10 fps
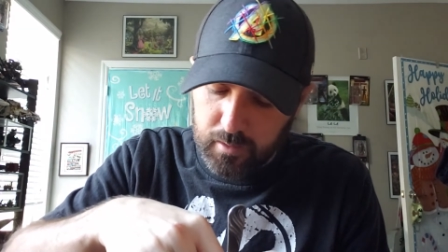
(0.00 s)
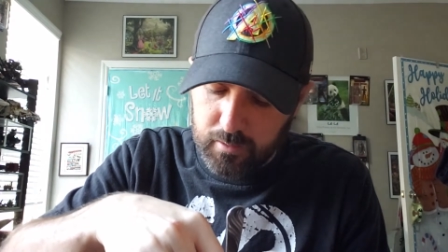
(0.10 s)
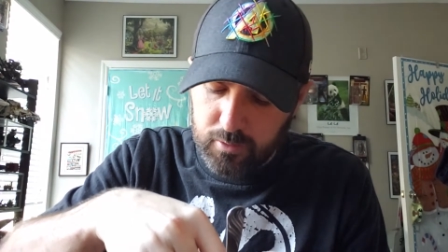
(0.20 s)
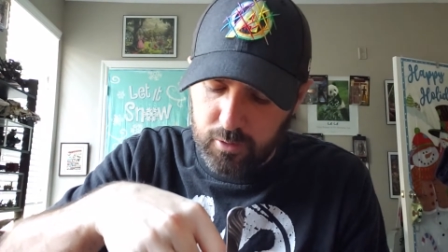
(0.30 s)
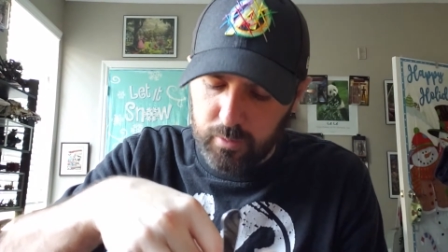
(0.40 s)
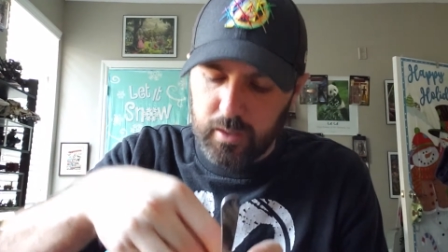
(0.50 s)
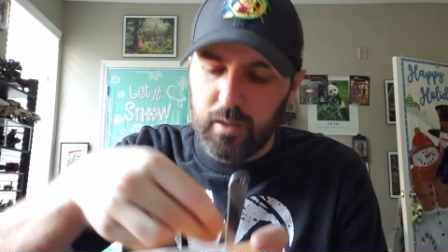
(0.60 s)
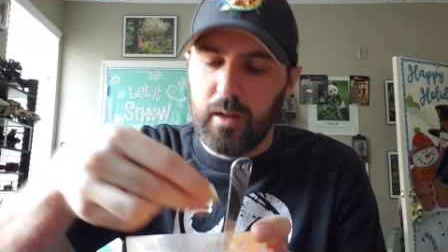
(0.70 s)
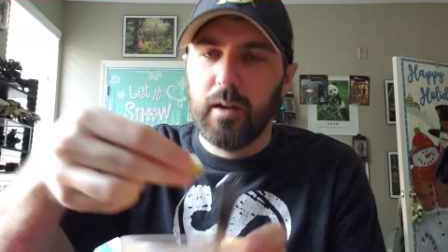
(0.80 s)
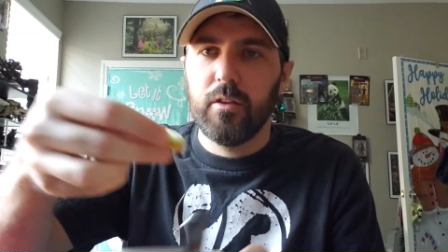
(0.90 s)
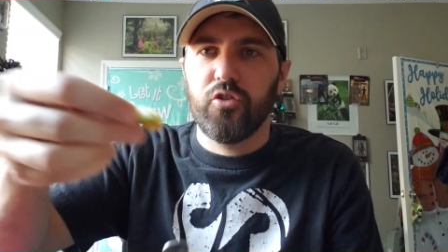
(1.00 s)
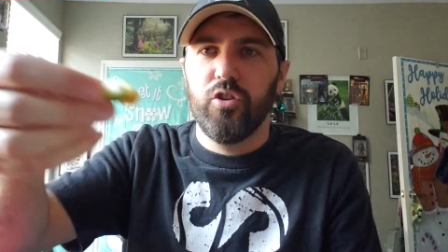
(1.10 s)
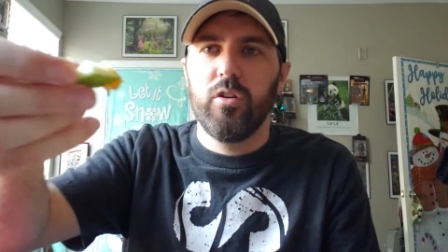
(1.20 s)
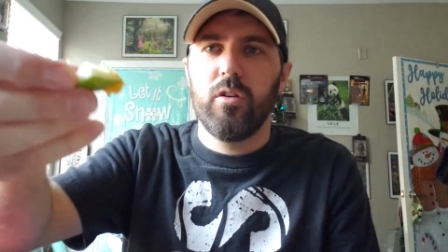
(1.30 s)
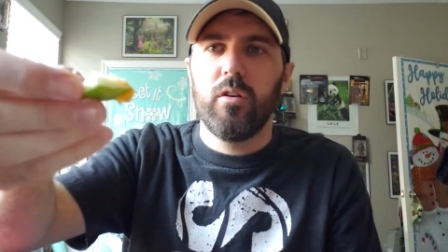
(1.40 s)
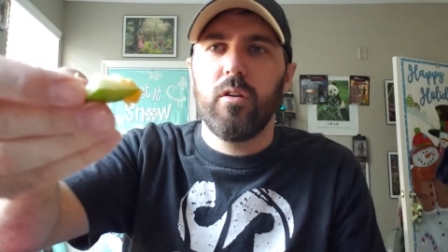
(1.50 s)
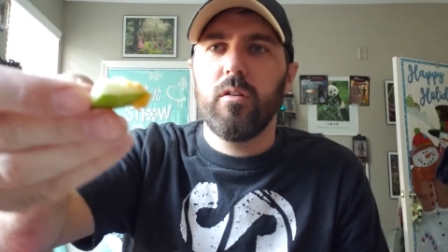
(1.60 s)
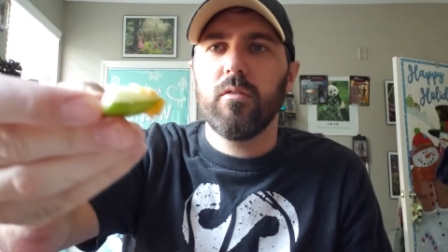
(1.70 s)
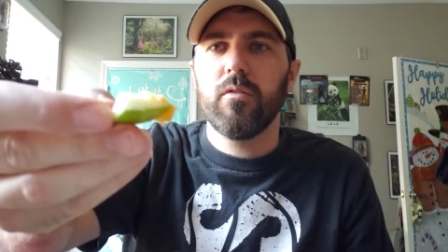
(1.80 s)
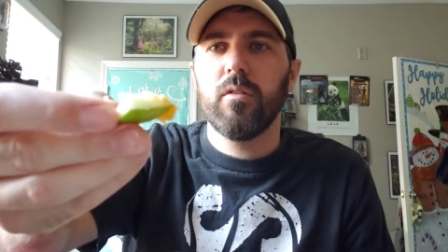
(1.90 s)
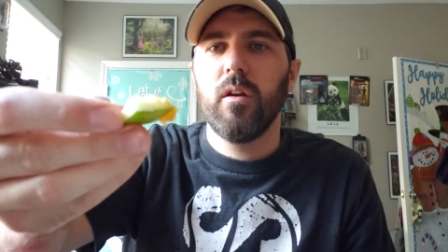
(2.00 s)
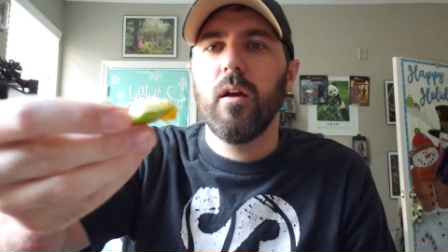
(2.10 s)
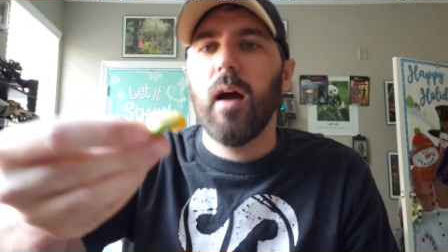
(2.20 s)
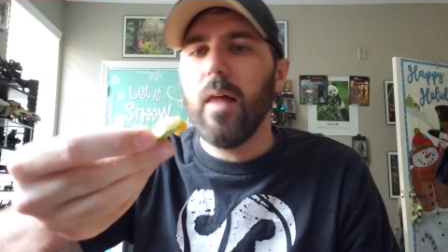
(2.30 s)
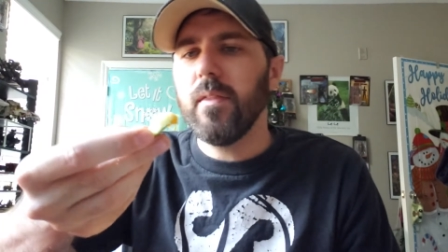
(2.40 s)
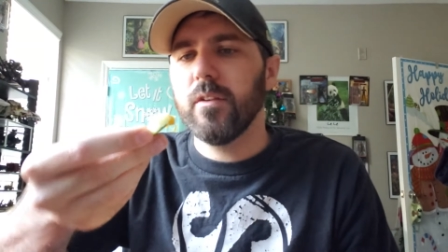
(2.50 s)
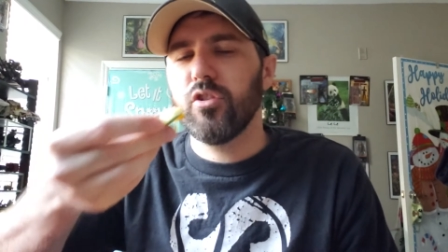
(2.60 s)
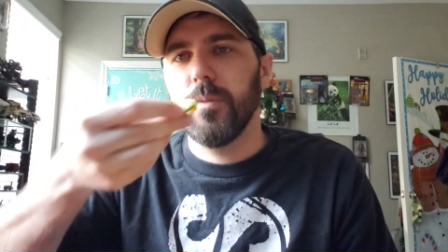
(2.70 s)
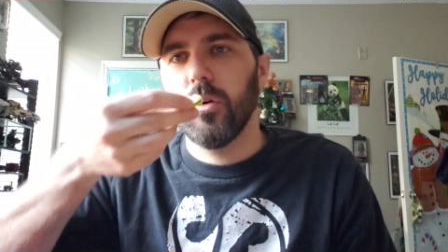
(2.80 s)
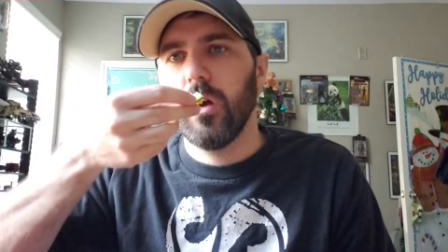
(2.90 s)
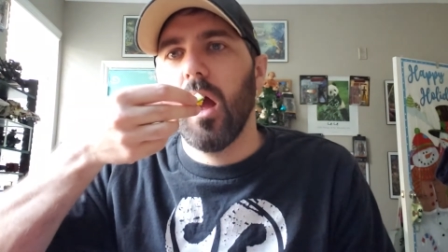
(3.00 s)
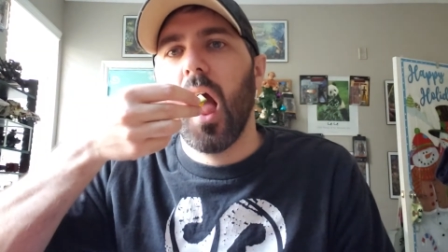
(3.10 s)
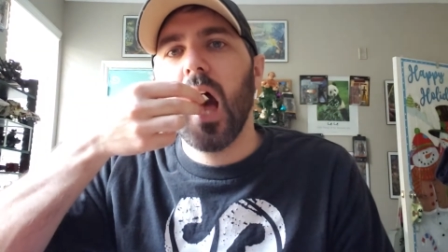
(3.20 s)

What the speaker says: Let's see what we get out of the cheese. I think this should be okay.